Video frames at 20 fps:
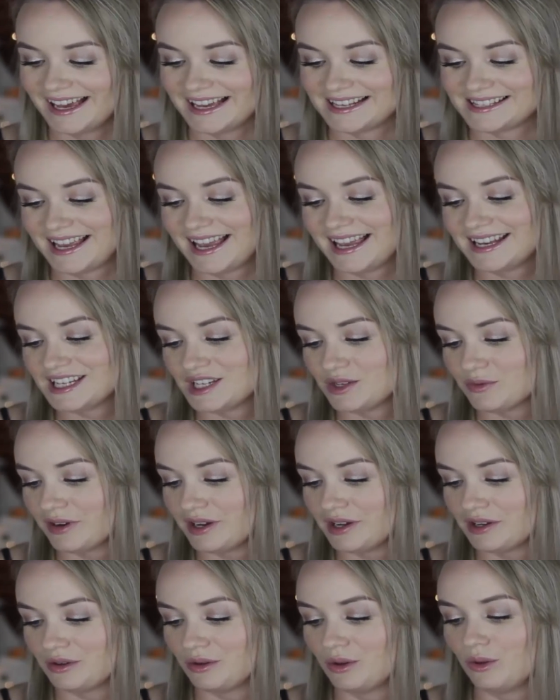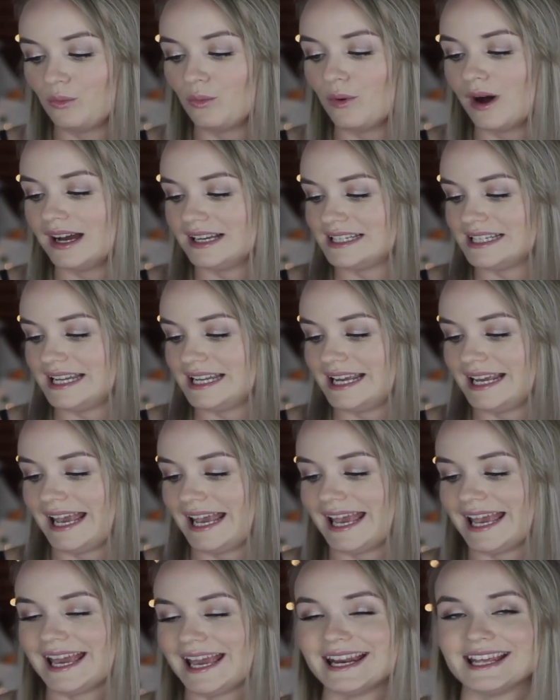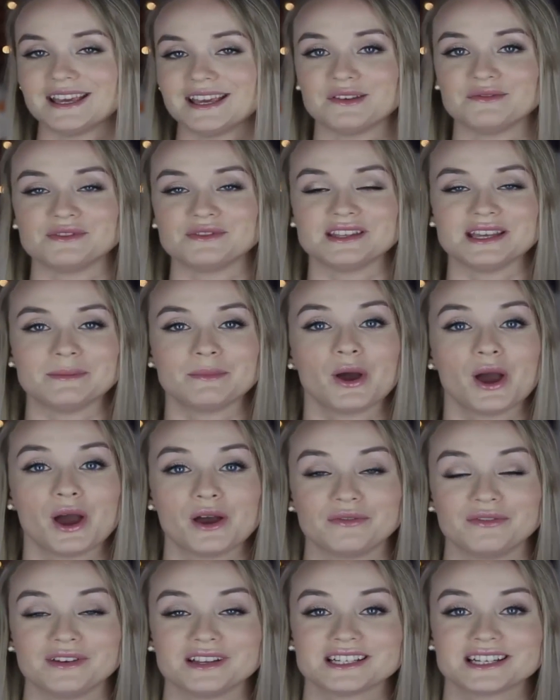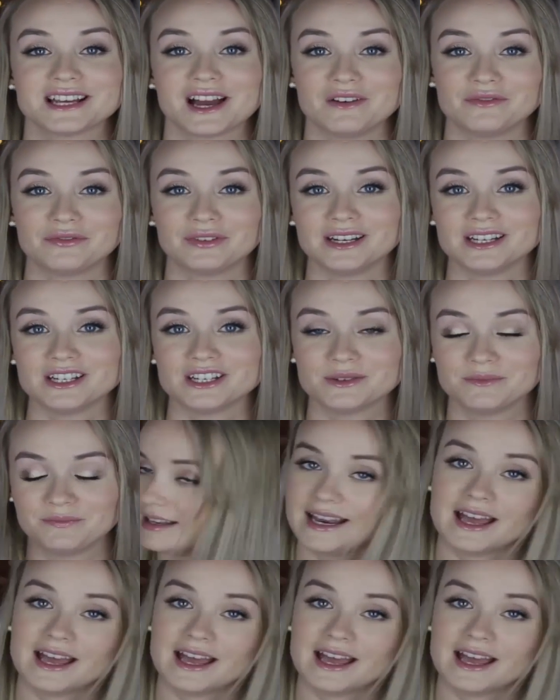It's anti-wrinkle, whitening, and gives the perfect coverage.